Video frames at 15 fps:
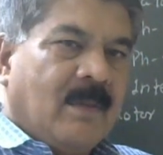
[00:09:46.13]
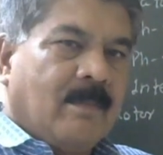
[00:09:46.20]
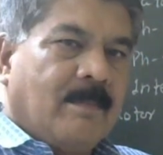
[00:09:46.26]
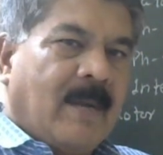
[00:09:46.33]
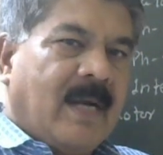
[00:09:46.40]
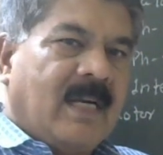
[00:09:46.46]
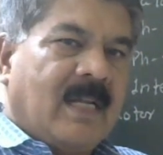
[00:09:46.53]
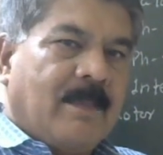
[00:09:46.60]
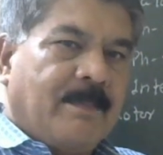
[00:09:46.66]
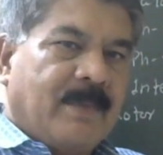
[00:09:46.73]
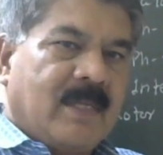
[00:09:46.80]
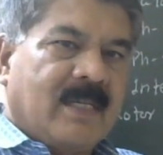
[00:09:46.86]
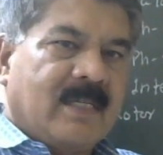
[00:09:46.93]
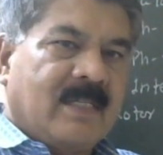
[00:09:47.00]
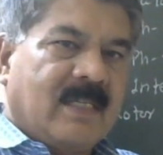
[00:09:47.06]
by
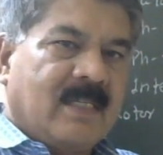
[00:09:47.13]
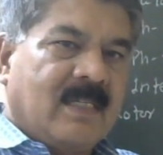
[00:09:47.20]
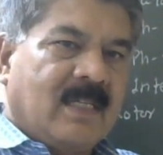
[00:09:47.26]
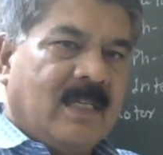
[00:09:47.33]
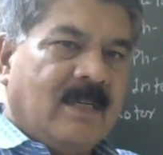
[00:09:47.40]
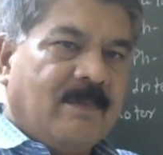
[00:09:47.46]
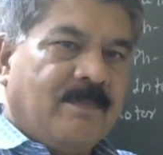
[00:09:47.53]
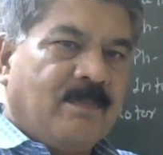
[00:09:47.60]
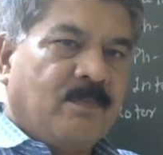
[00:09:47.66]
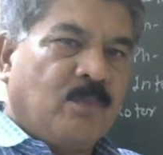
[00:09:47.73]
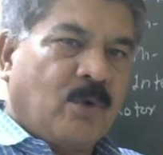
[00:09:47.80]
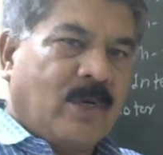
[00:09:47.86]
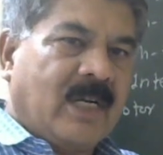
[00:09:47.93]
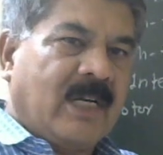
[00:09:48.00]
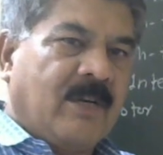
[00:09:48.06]
temperature sensing
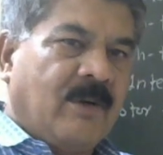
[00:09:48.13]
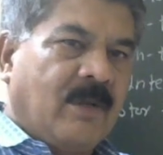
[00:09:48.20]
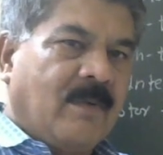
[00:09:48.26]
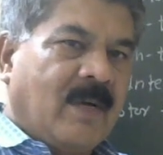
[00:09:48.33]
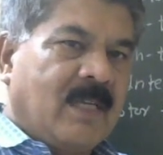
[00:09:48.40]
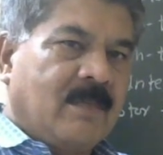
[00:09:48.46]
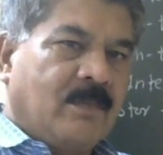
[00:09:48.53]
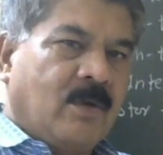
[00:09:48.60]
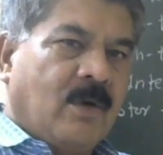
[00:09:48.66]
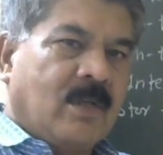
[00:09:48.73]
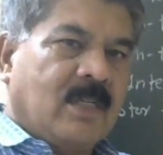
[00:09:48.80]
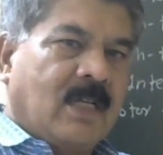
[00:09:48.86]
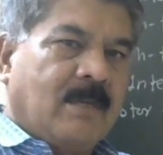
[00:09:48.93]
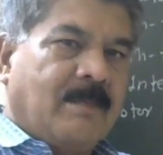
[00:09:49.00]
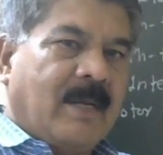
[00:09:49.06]
protective device, because
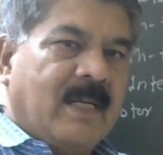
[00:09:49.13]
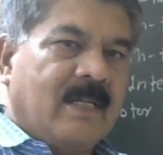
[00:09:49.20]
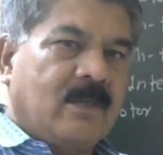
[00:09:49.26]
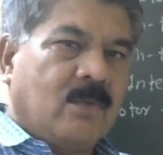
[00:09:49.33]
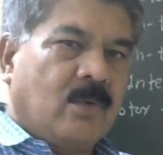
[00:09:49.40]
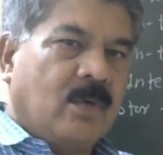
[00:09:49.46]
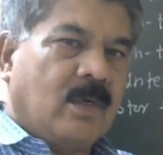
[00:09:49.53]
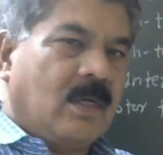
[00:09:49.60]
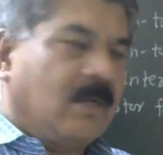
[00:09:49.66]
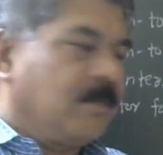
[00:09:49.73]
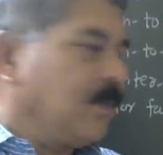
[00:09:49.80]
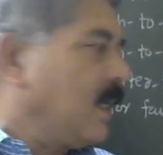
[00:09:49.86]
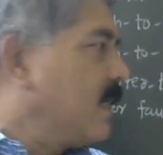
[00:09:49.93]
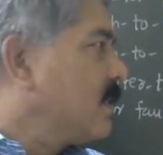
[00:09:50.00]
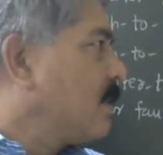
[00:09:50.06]

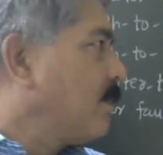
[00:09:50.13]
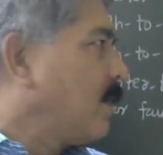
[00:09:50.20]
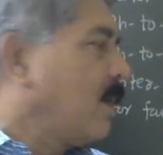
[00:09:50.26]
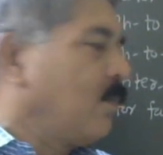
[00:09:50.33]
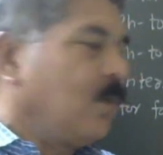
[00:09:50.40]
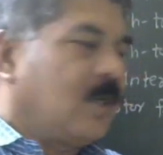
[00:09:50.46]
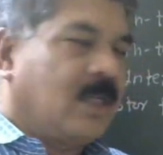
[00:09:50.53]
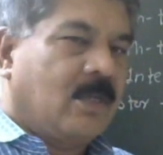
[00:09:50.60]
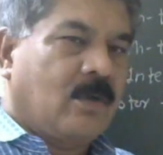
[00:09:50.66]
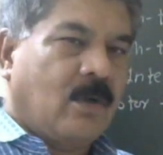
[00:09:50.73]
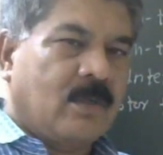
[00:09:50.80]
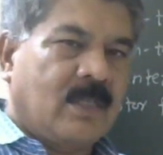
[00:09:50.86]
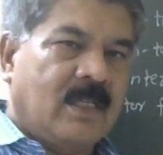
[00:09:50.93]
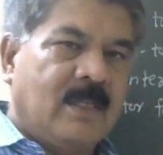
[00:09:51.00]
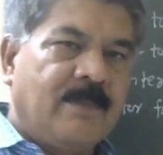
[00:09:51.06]
unbalanced supply voltage
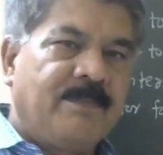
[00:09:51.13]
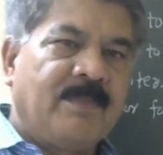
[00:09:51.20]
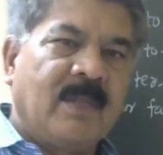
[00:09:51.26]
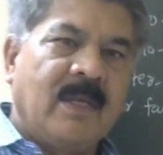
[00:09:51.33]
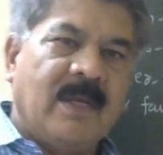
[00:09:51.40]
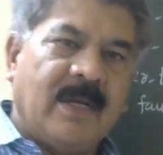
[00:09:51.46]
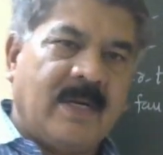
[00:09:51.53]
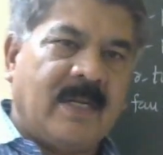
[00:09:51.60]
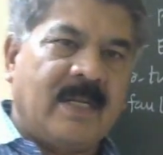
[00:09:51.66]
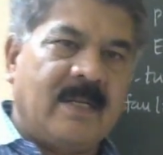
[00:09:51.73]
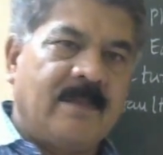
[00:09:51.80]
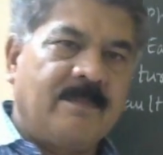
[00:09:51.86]
causes heating.